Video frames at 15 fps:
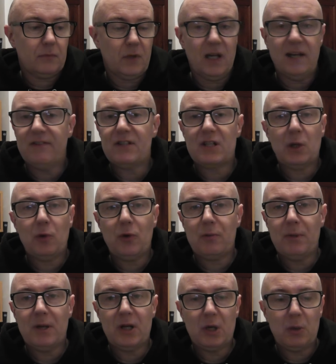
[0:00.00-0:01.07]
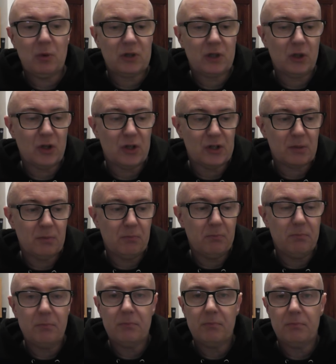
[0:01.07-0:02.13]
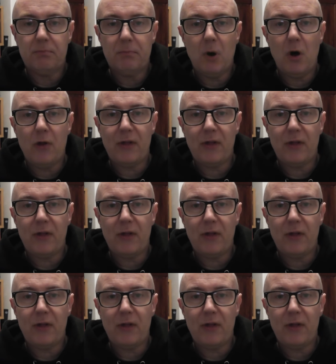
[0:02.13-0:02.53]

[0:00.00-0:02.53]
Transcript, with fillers: And if you're still with me and you want to look at some more